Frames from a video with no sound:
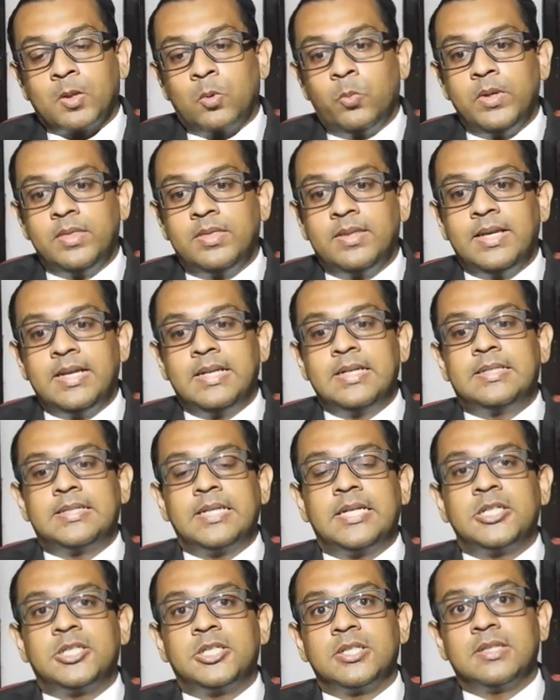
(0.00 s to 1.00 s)
with the
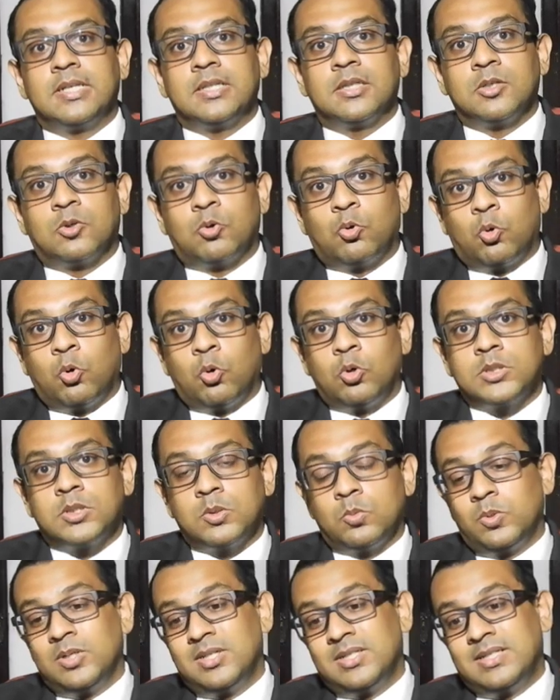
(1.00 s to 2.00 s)
intention that the
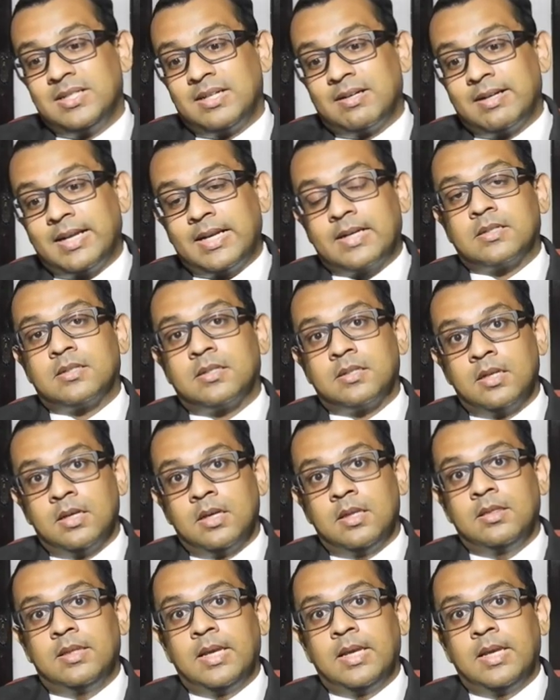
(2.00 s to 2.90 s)
court would direct